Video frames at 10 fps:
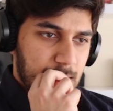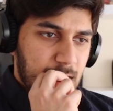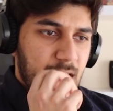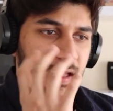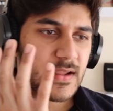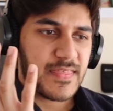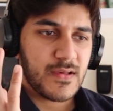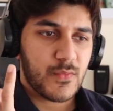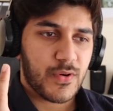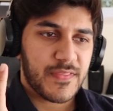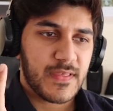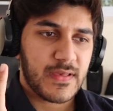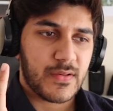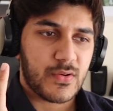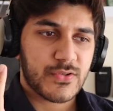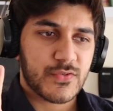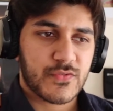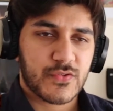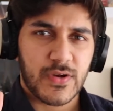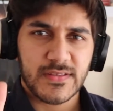And I think one thing I also
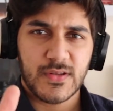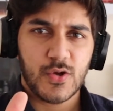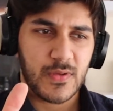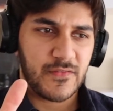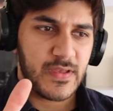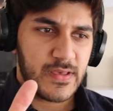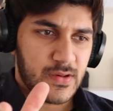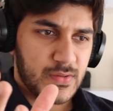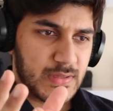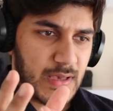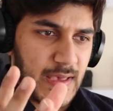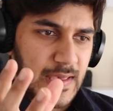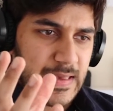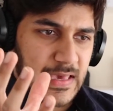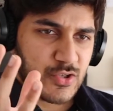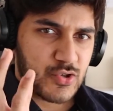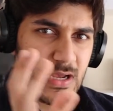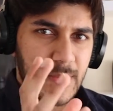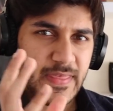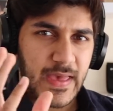try to do with my videos is
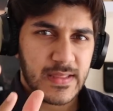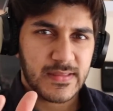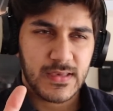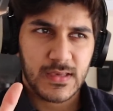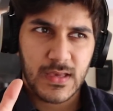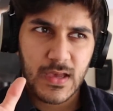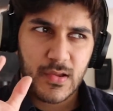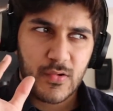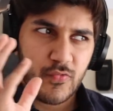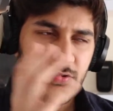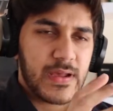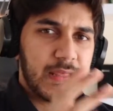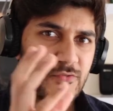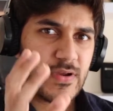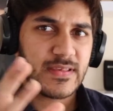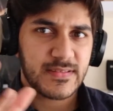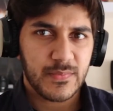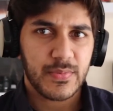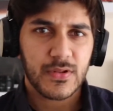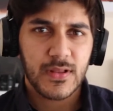try and make the editing really
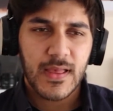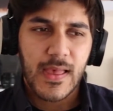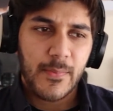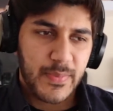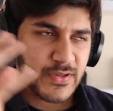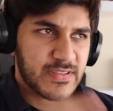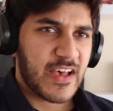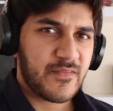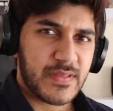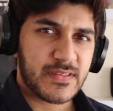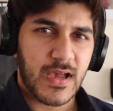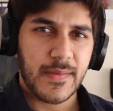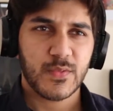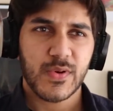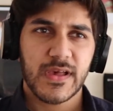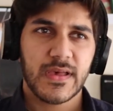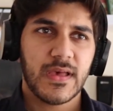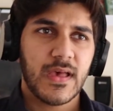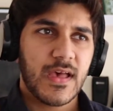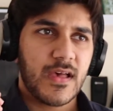simple, because there have been times where
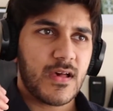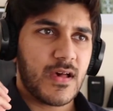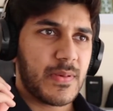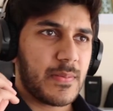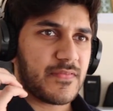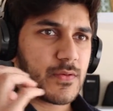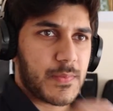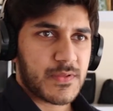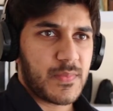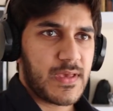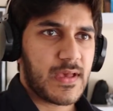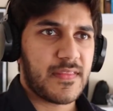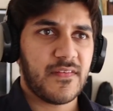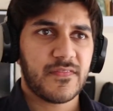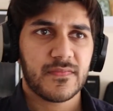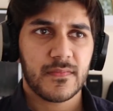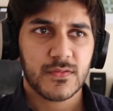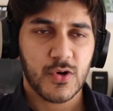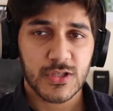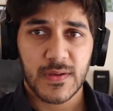people have come up to me and they've
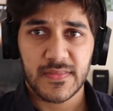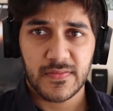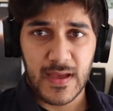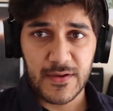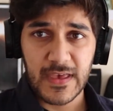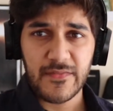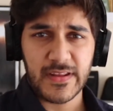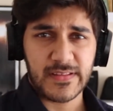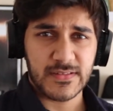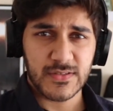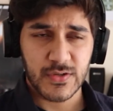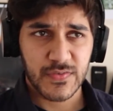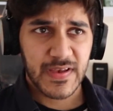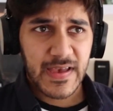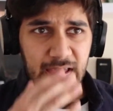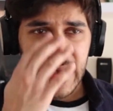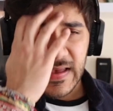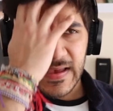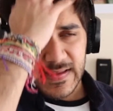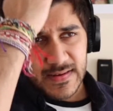talked about how they've edited stuff,
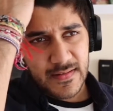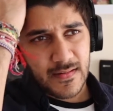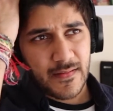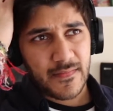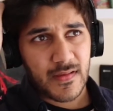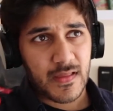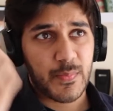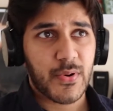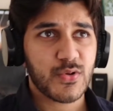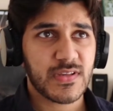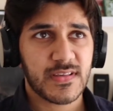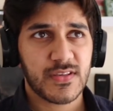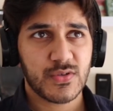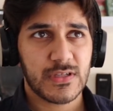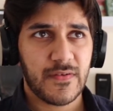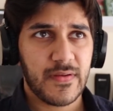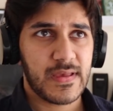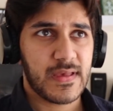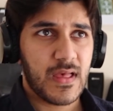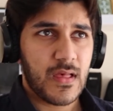and the process is usually